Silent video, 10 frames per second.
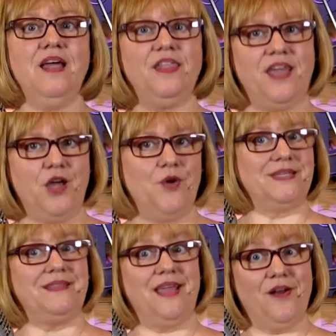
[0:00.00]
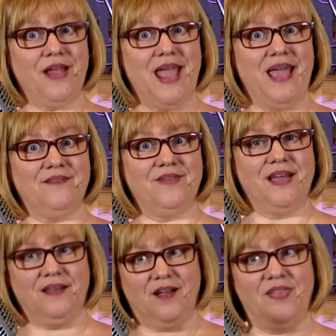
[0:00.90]
They go their
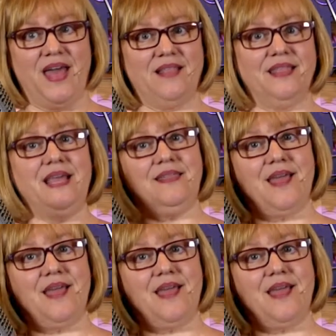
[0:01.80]
Canva on that link,